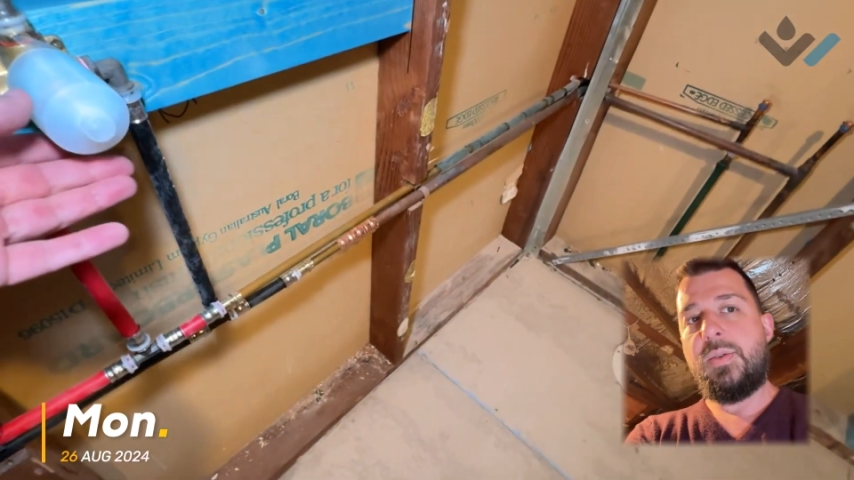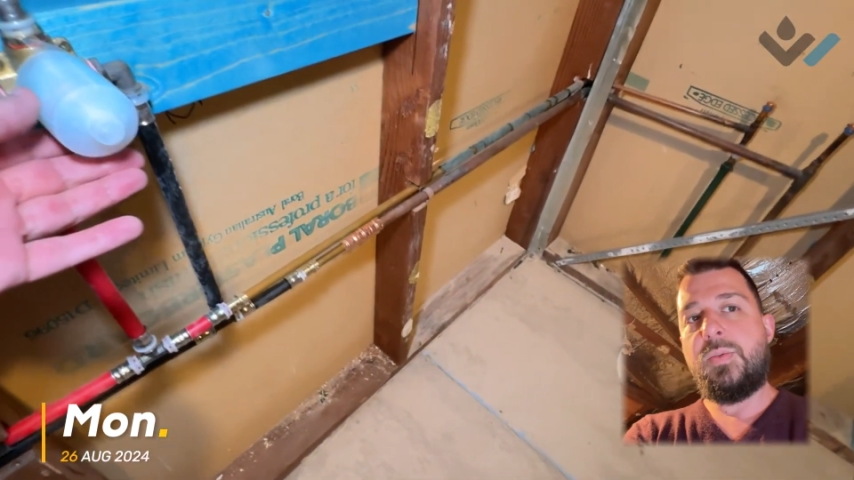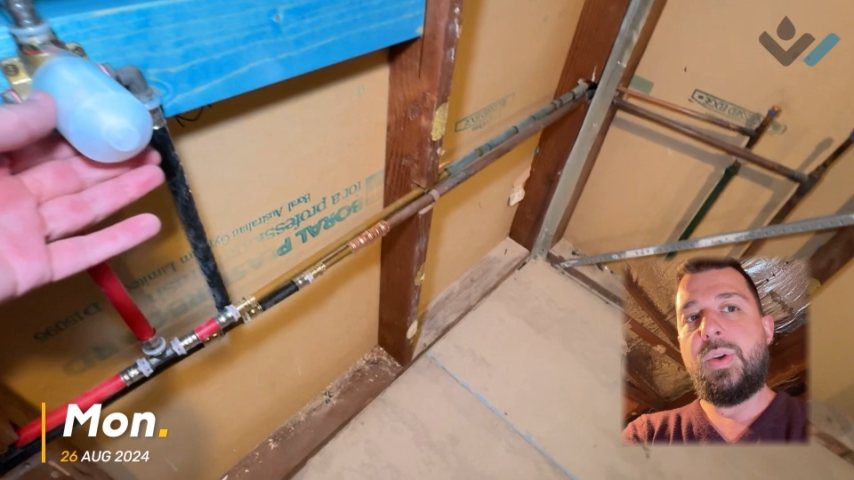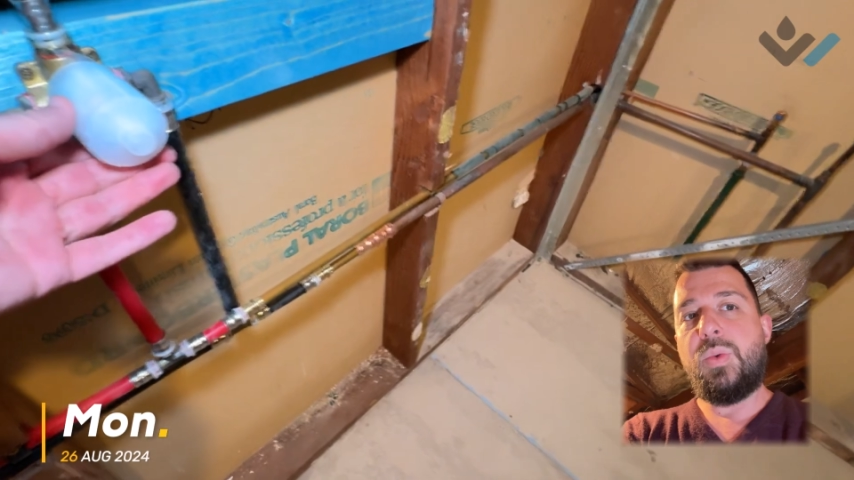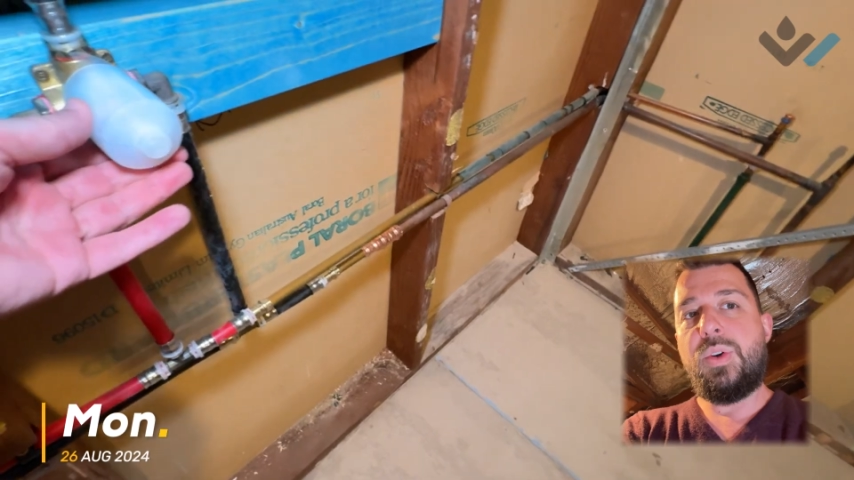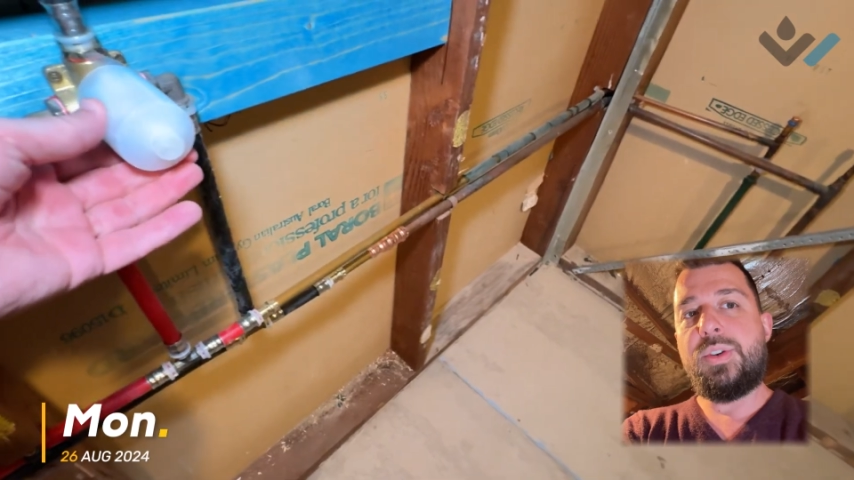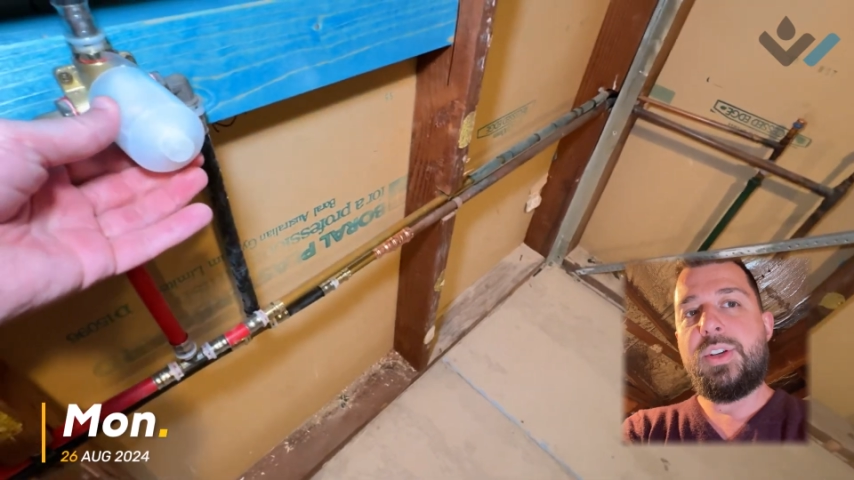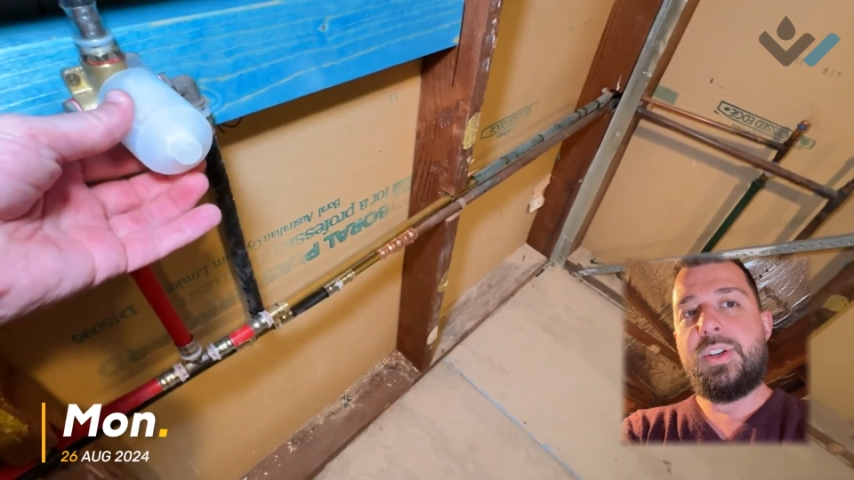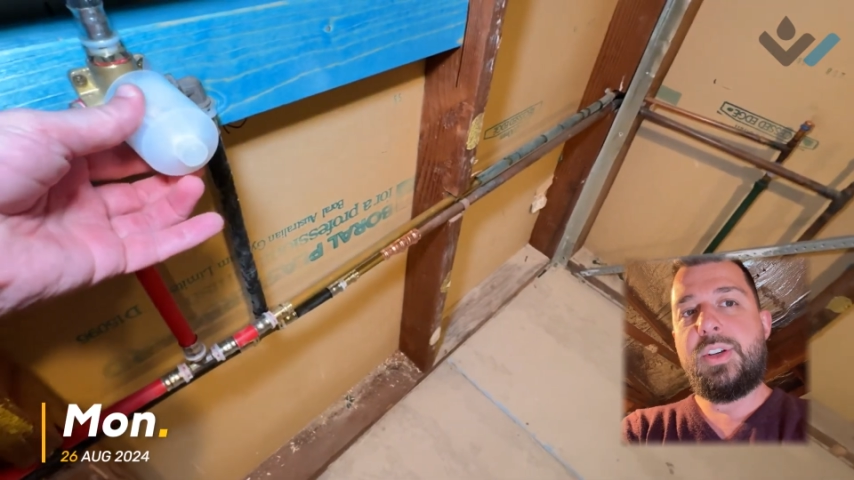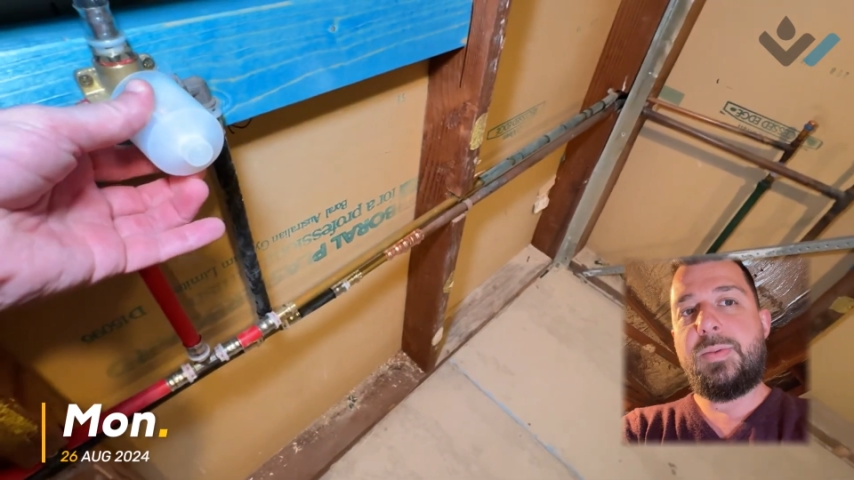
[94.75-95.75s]
we want
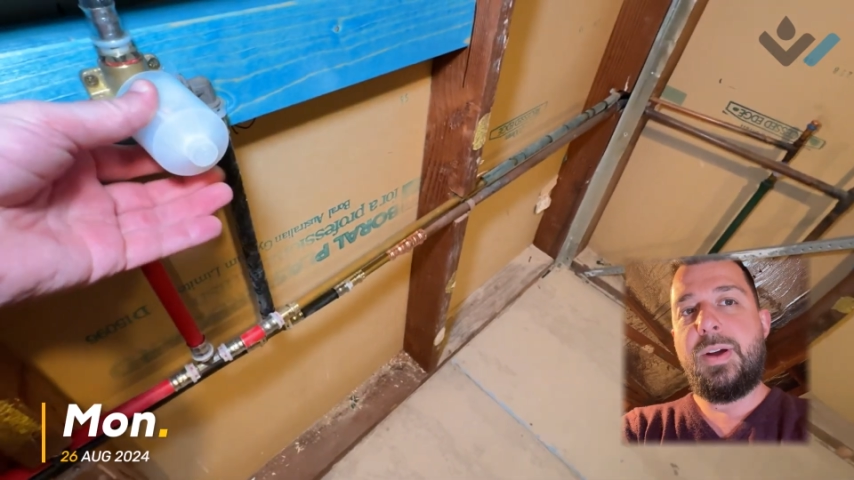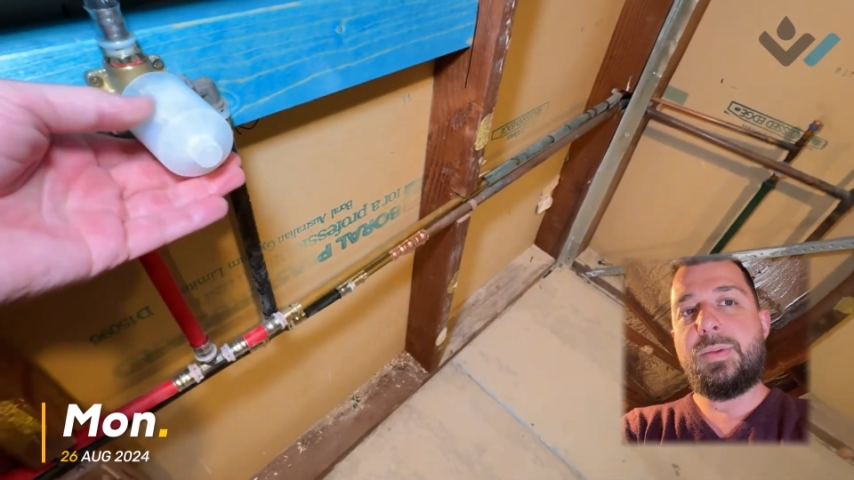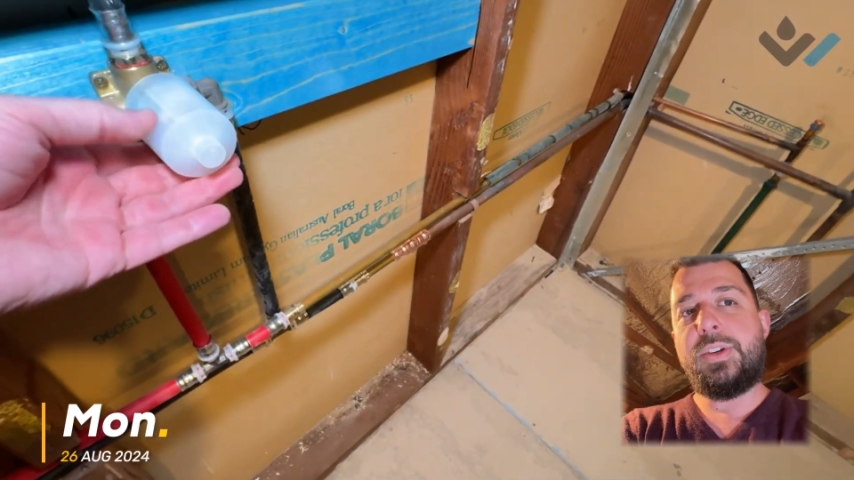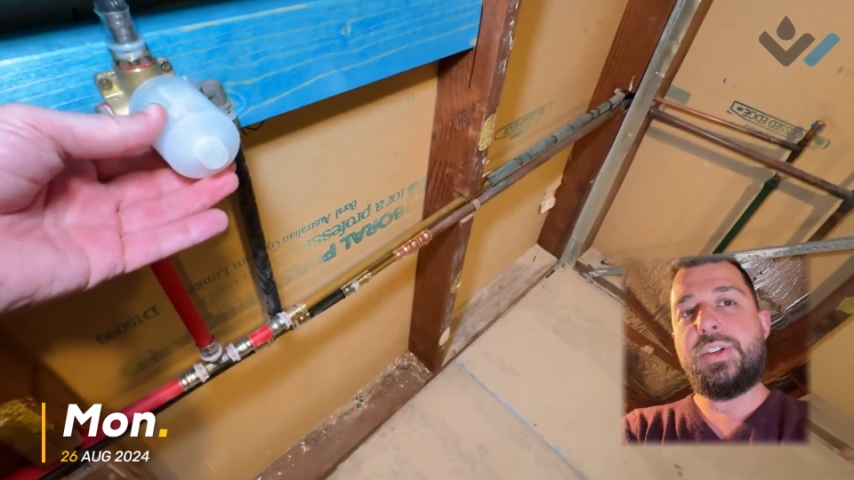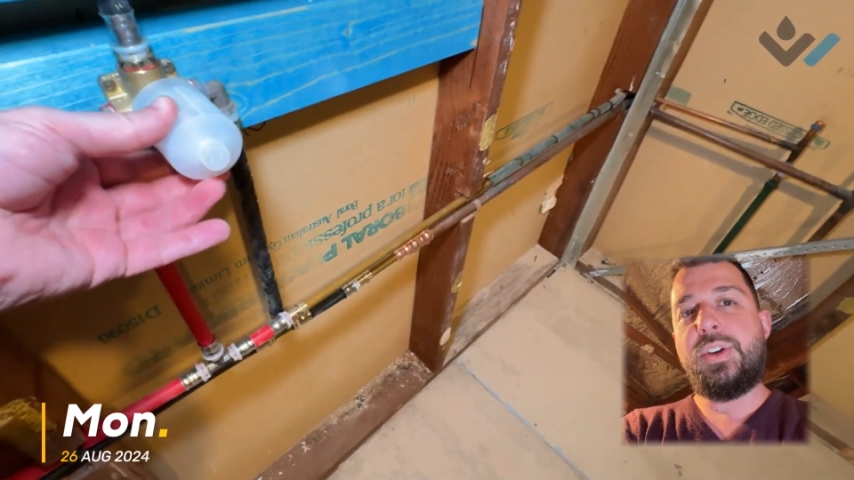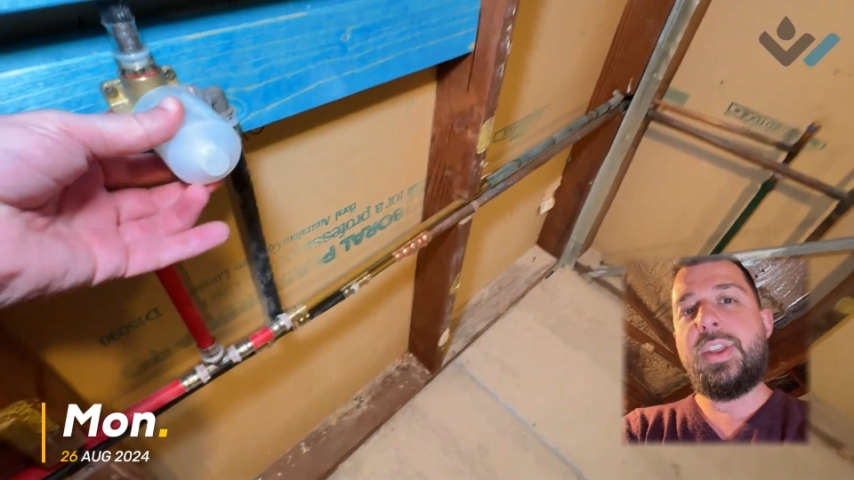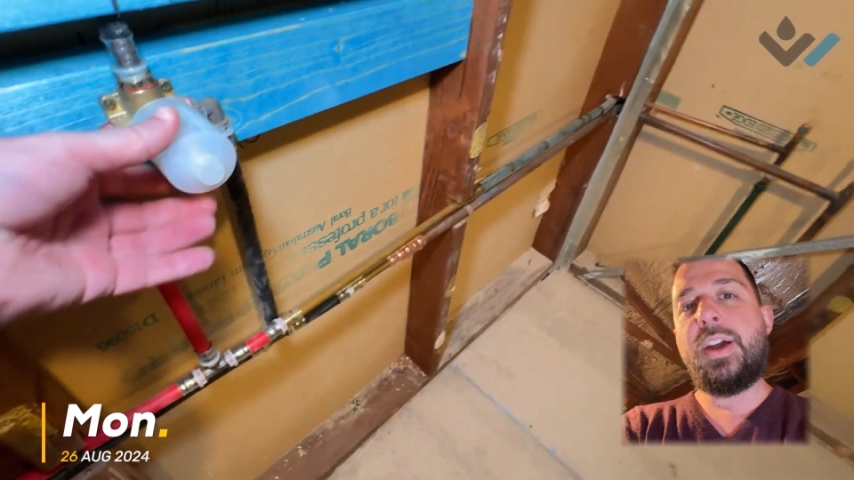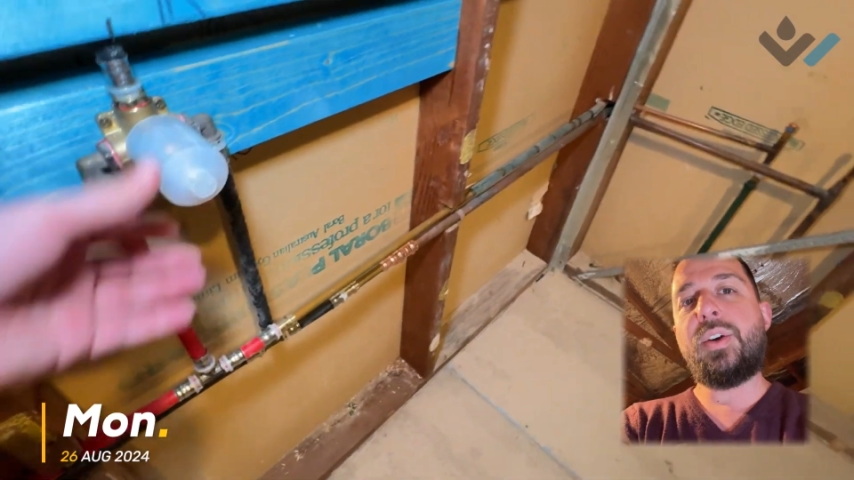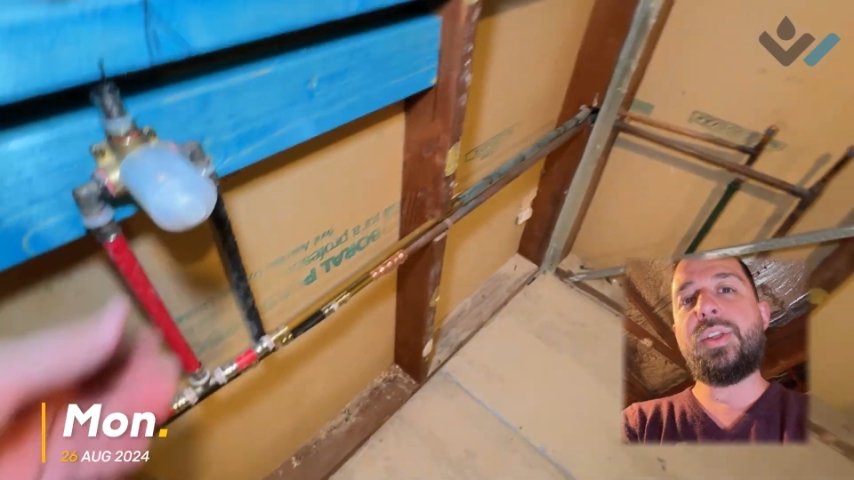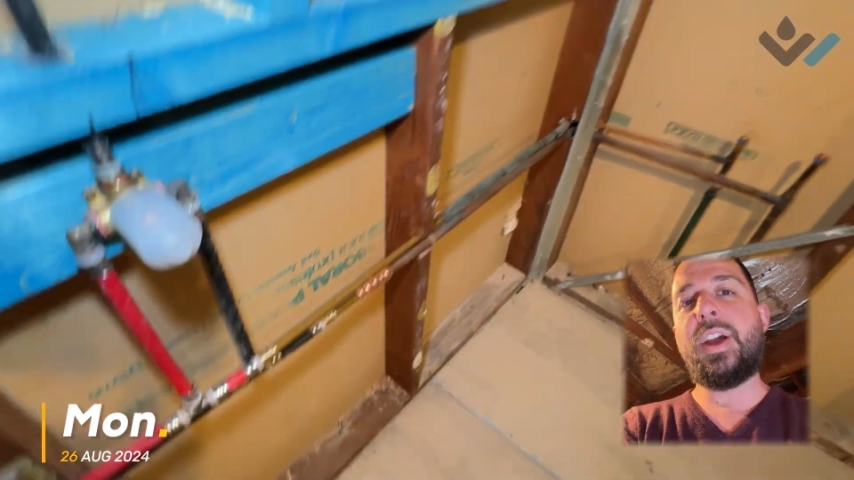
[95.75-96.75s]
to be able to turn that
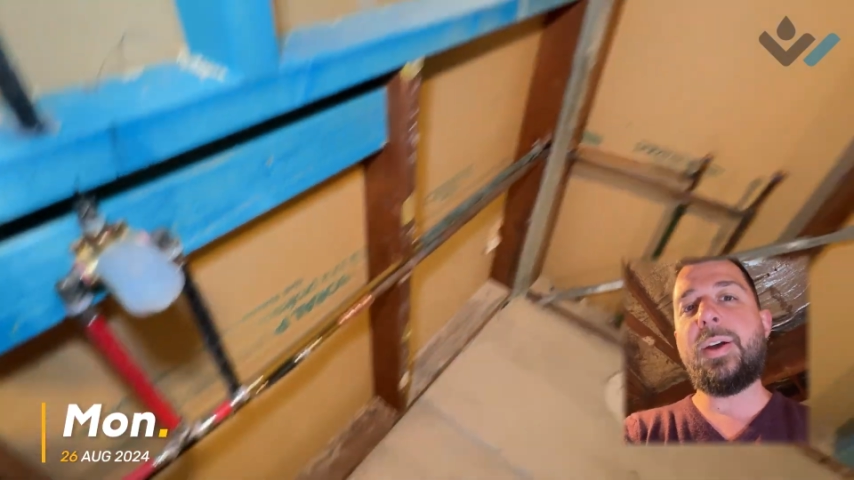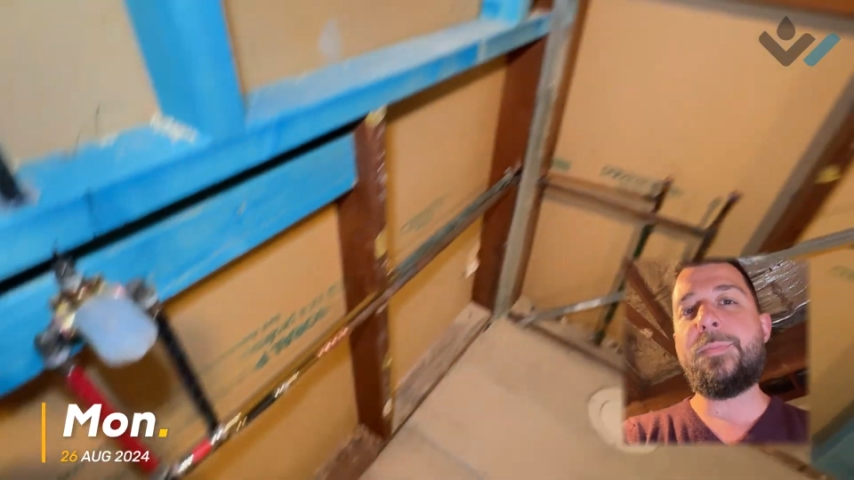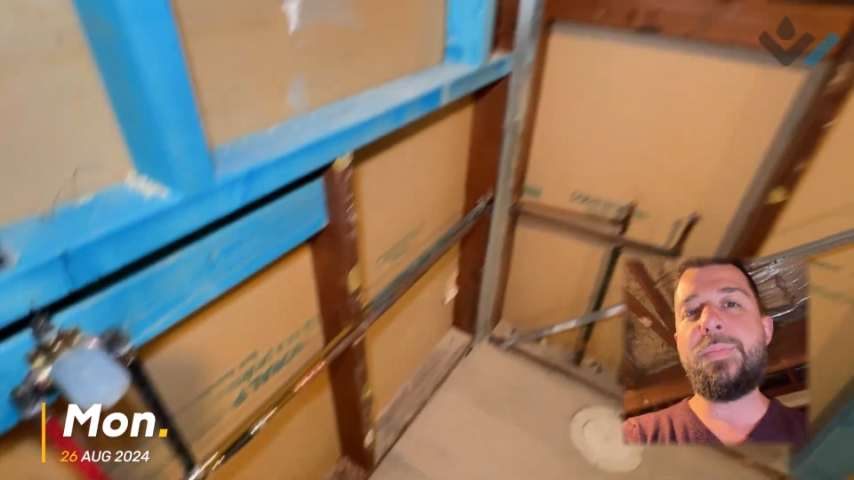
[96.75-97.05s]
on there,